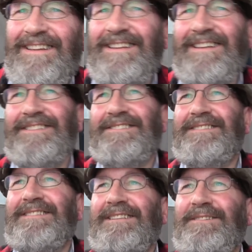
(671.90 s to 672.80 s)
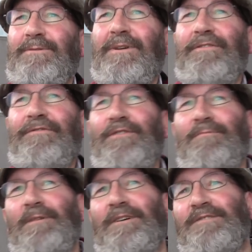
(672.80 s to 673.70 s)
Yes, there's quite a few
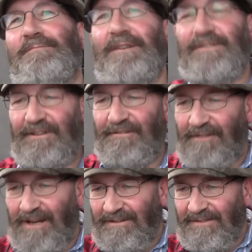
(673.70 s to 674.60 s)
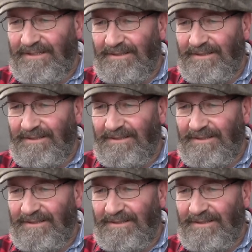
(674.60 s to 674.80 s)
birds buzzing around.